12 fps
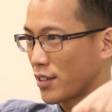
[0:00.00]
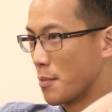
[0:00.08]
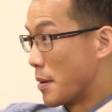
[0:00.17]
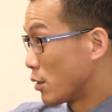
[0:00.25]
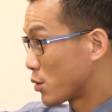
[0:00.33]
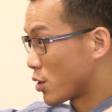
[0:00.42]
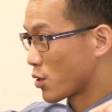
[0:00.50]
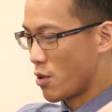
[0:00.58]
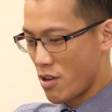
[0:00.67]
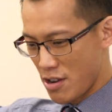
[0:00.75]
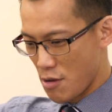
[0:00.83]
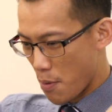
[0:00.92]
the bell's just
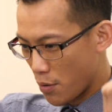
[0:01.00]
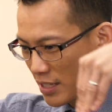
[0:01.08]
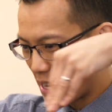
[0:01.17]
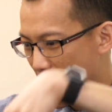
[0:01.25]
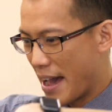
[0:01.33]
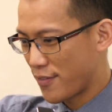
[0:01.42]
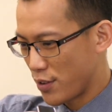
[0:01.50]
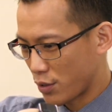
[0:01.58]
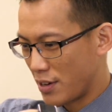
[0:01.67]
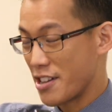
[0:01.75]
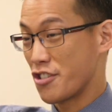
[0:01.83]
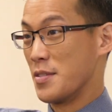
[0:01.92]
gone, you both step out of your
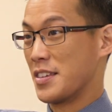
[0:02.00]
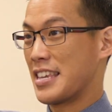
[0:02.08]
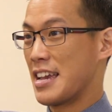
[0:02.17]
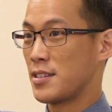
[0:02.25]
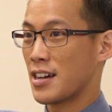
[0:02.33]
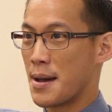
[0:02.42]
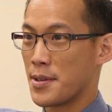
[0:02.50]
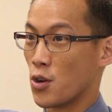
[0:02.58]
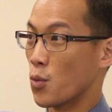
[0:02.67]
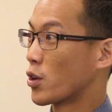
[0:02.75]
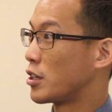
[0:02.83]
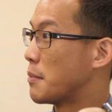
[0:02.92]
classroom at the same time and you're
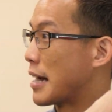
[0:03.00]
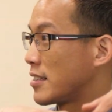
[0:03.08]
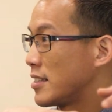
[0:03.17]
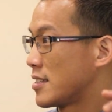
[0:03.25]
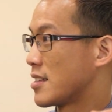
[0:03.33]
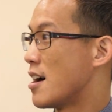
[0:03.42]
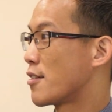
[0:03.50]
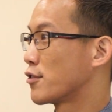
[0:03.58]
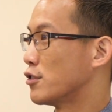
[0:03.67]
walking back to the staff